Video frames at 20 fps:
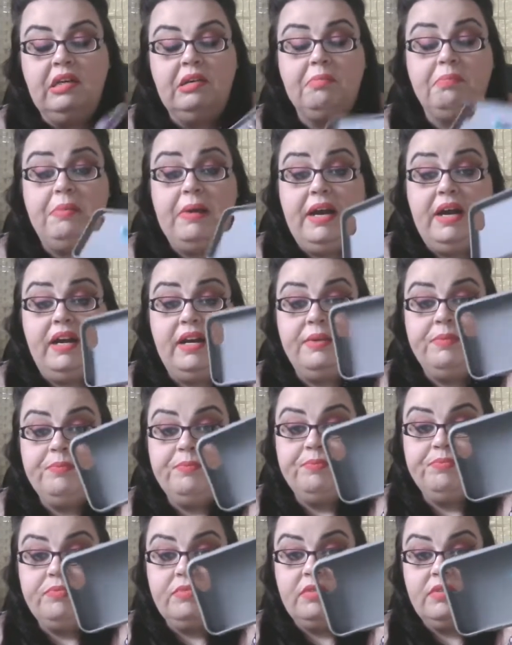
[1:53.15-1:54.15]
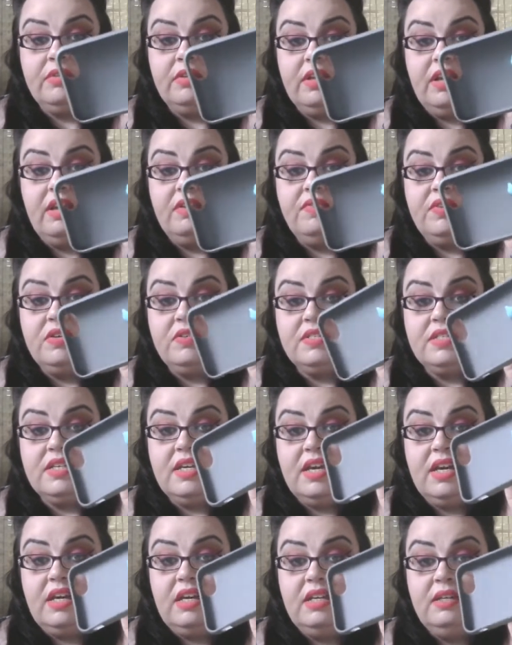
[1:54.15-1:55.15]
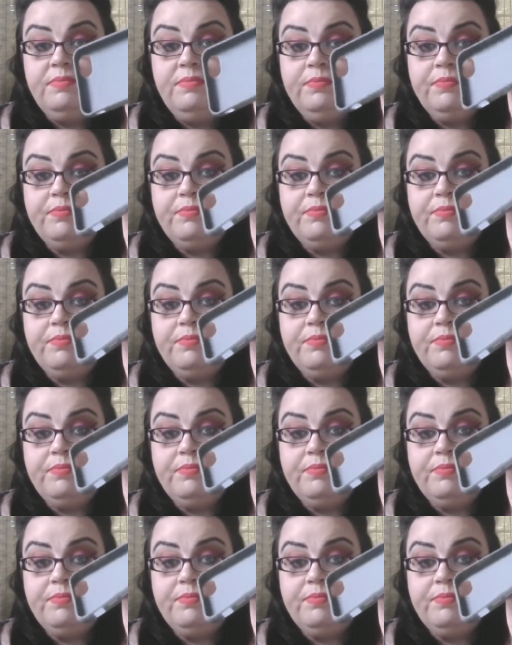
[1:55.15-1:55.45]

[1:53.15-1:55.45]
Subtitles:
But if you see,